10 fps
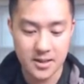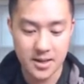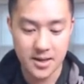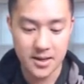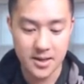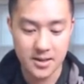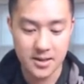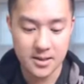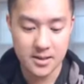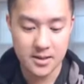Dead
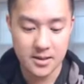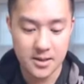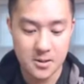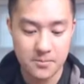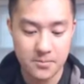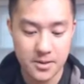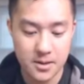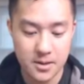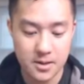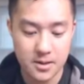end.
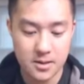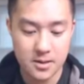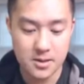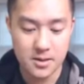It's